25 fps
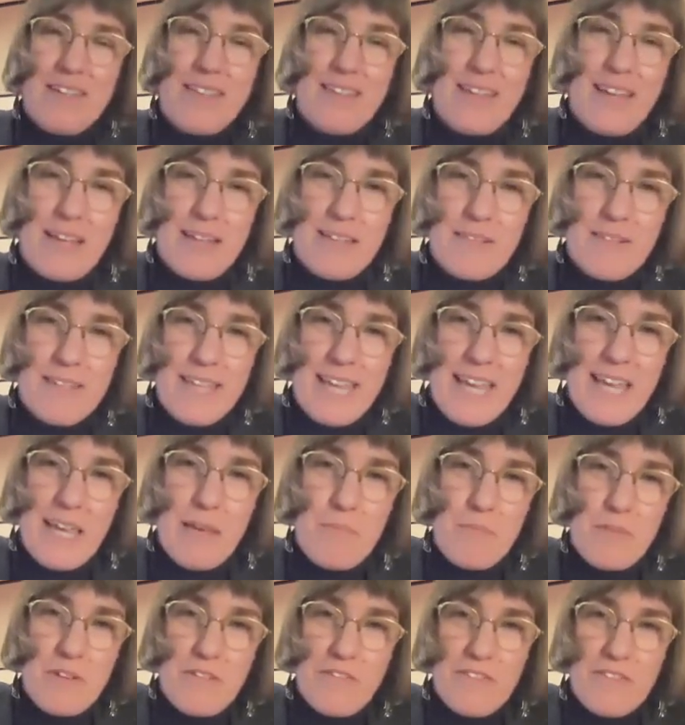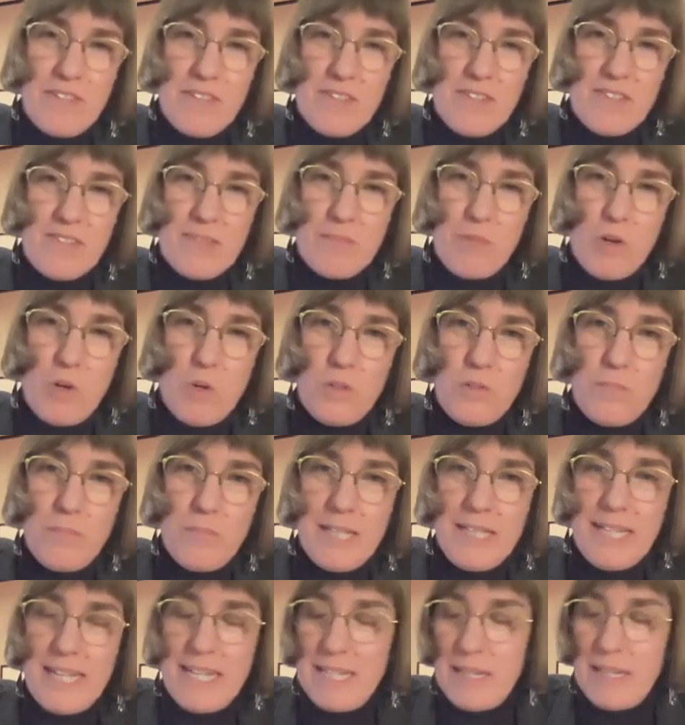that came with this old
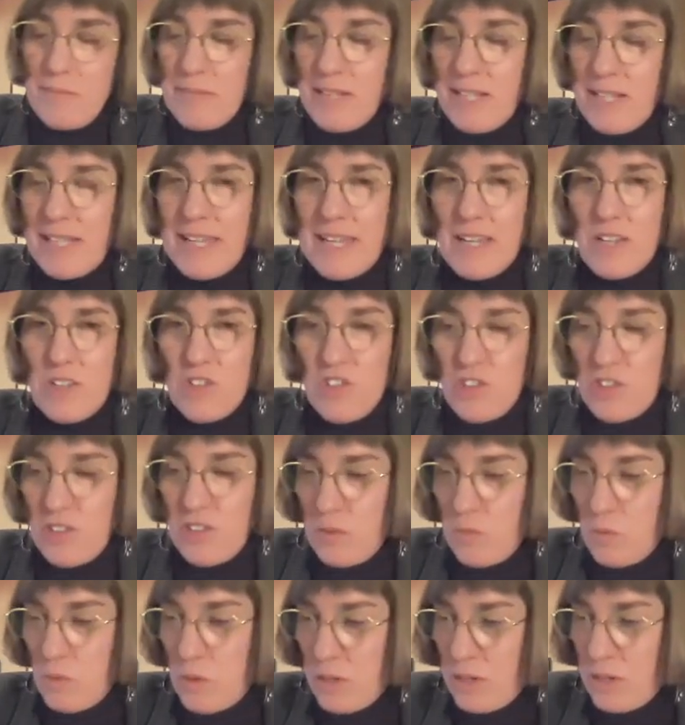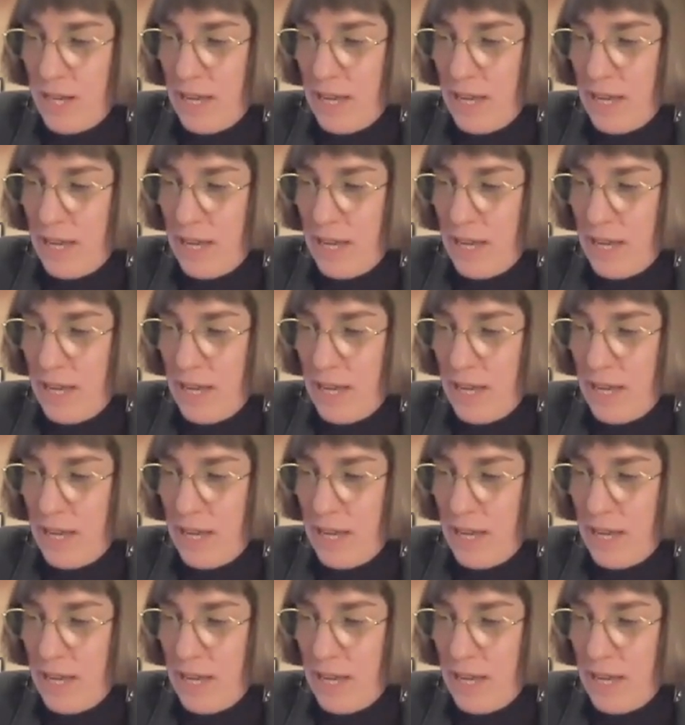Millennium Collection